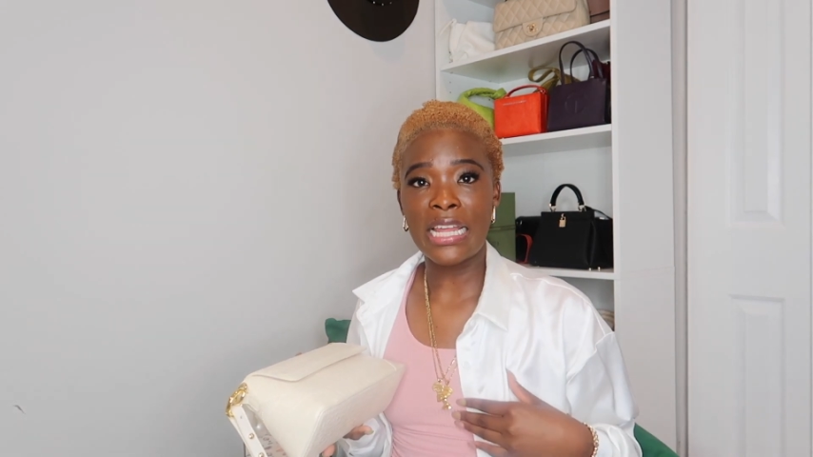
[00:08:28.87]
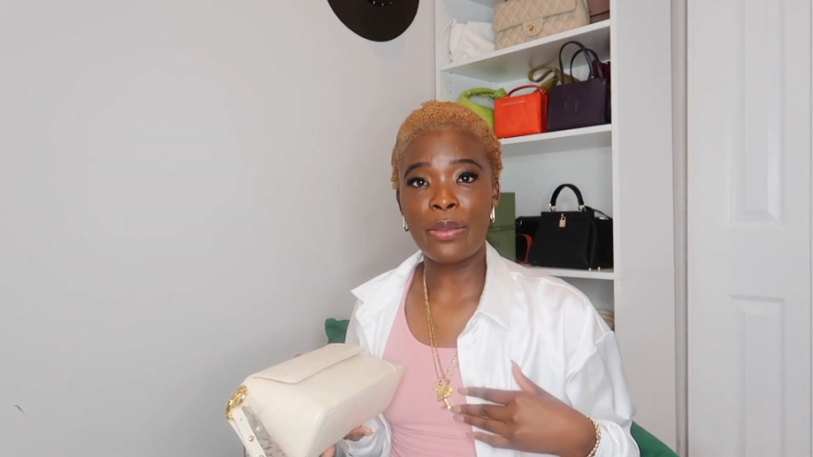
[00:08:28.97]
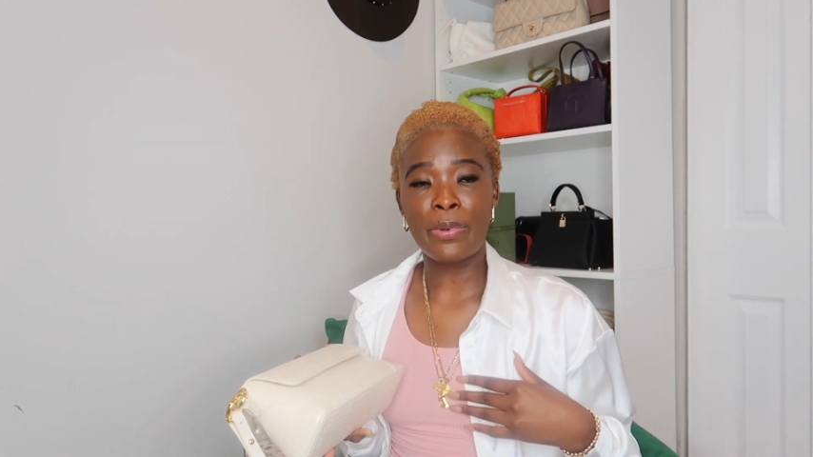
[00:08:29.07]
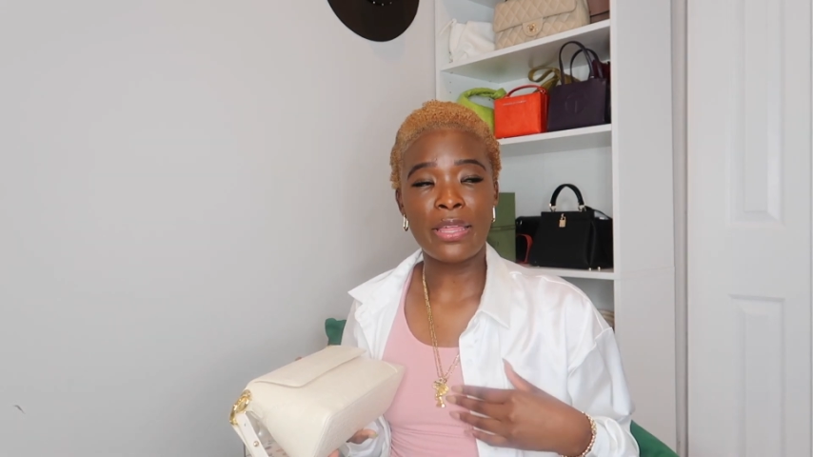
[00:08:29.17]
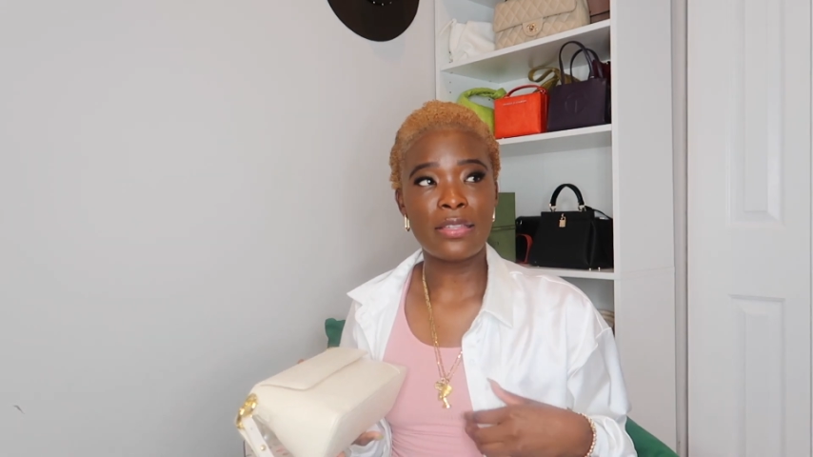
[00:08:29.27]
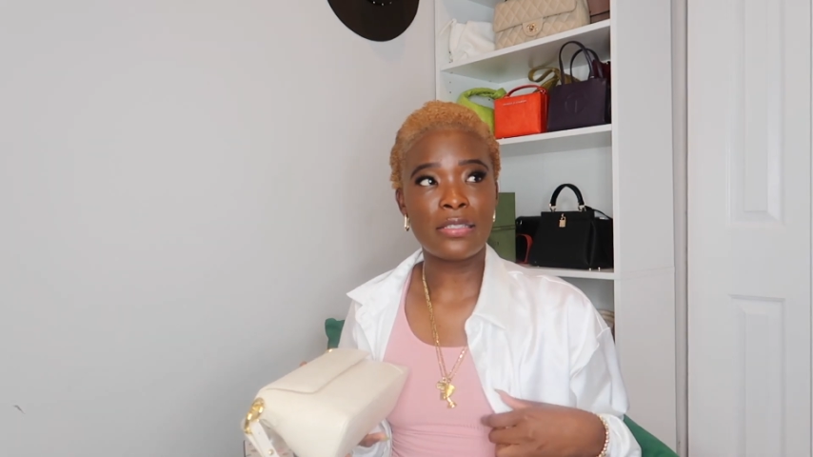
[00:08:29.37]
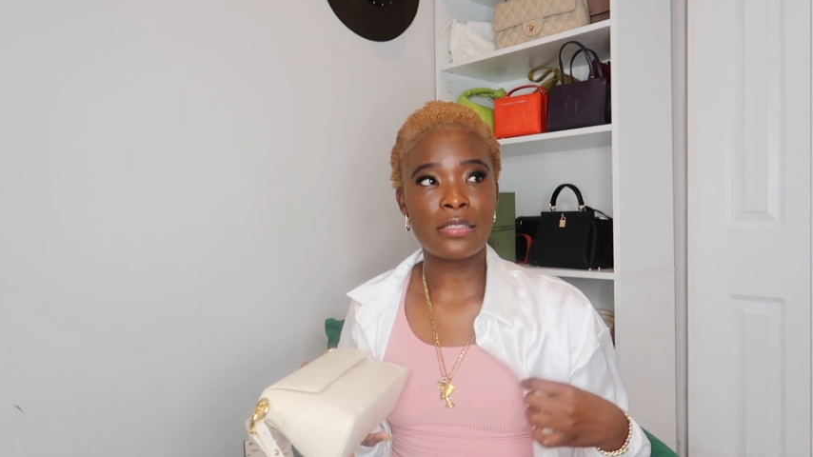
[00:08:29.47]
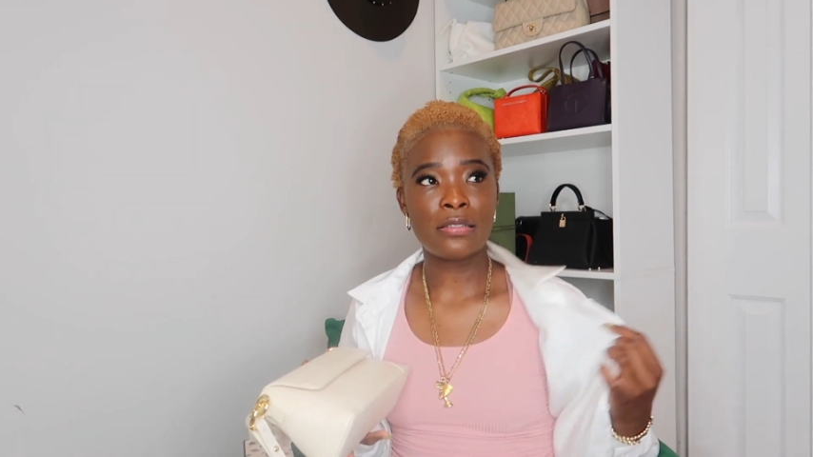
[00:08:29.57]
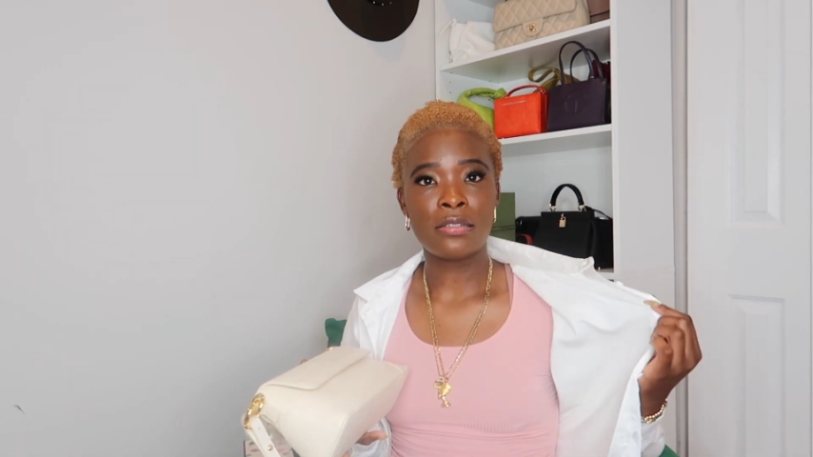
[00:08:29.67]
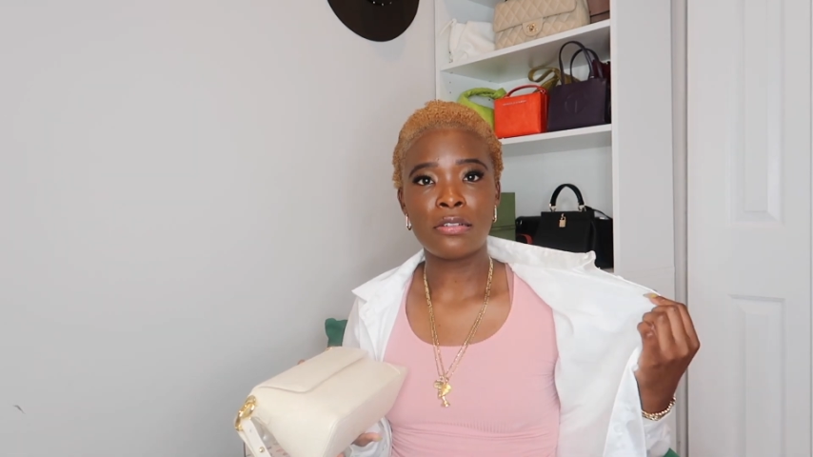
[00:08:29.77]
like wear
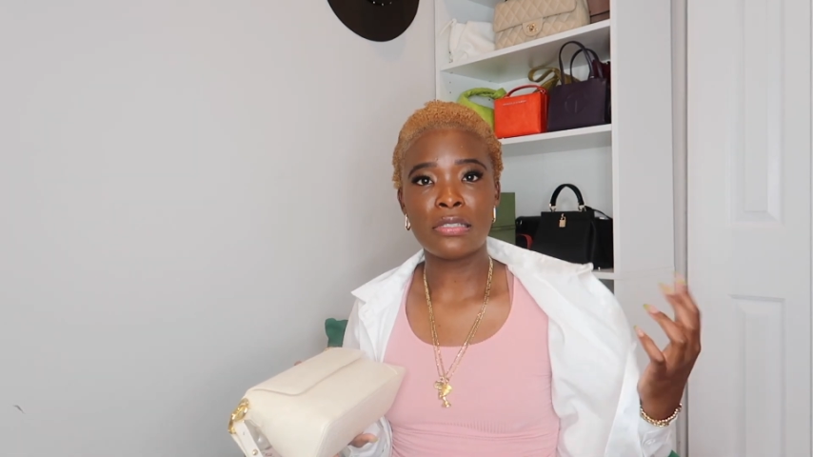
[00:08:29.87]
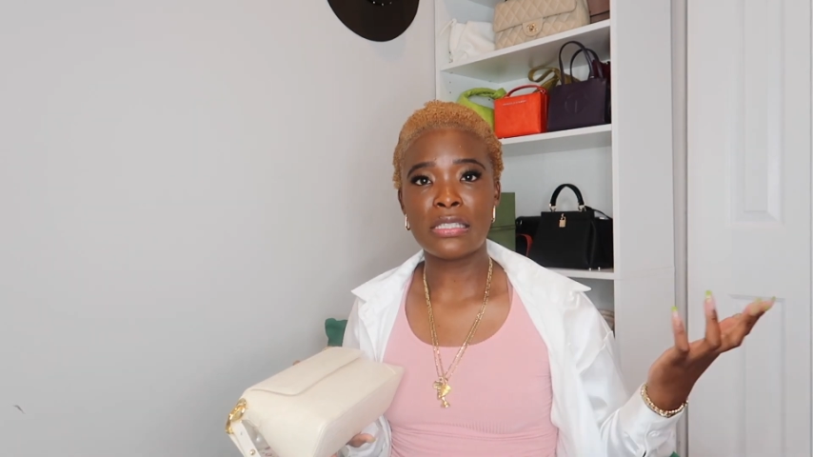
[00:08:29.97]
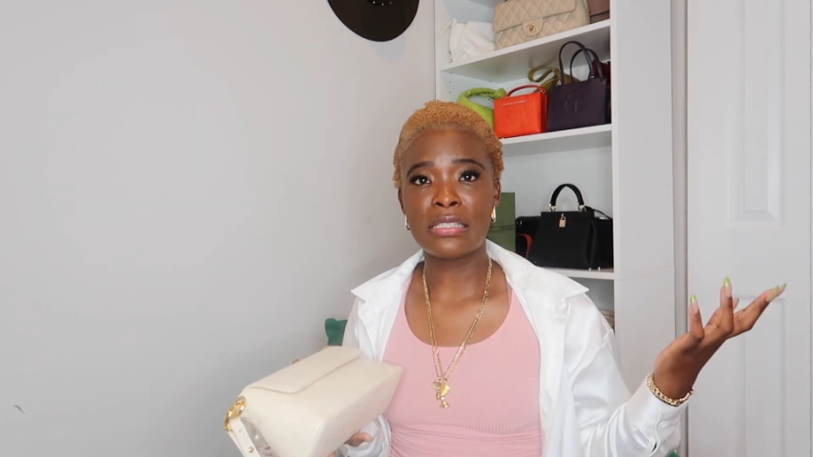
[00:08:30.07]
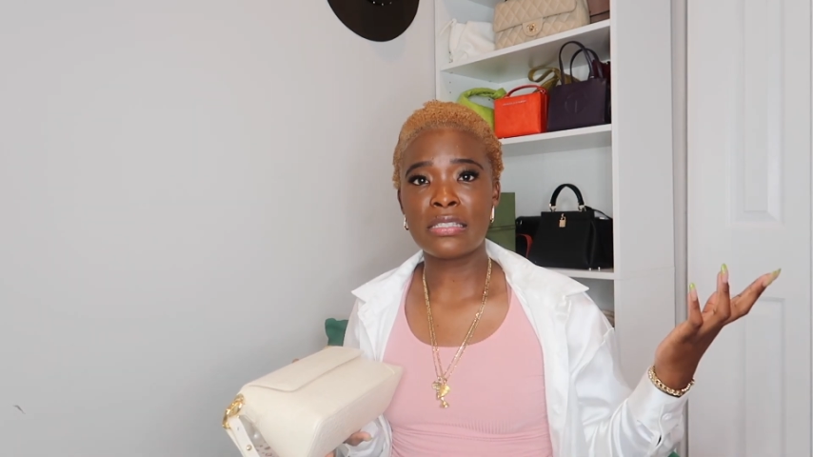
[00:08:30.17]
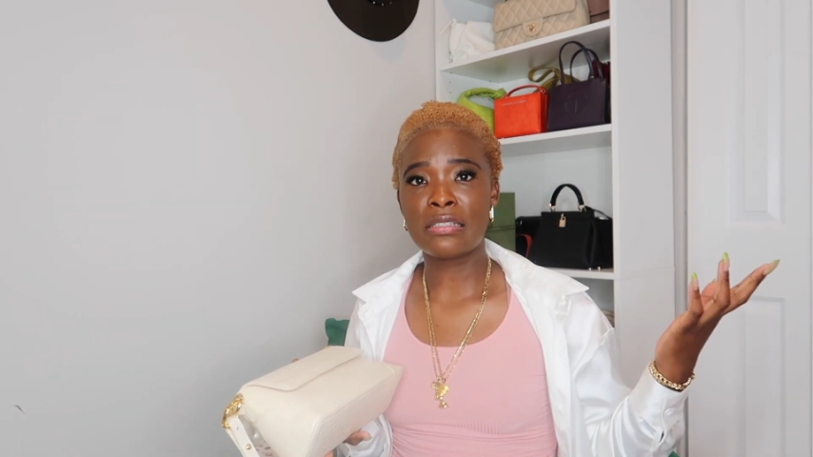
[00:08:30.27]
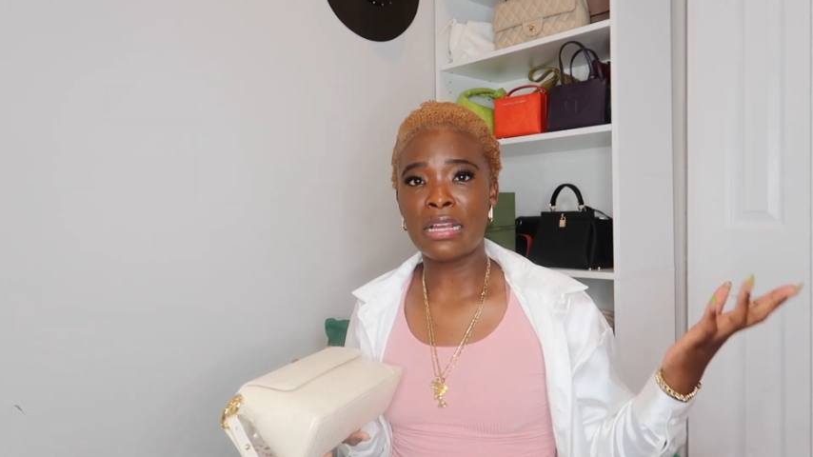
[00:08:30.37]
this because it's